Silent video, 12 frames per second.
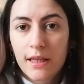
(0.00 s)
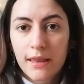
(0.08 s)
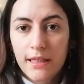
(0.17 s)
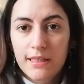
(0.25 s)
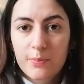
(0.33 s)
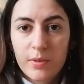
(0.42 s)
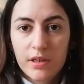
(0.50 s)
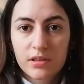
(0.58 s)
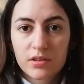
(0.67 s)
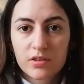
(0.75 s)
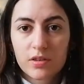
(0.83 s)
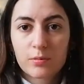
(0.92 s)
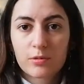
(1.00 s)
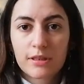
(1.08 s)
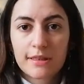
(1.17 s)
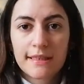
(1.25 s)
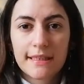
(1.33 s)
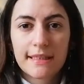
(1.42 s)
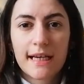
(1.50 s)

this part, so I want to see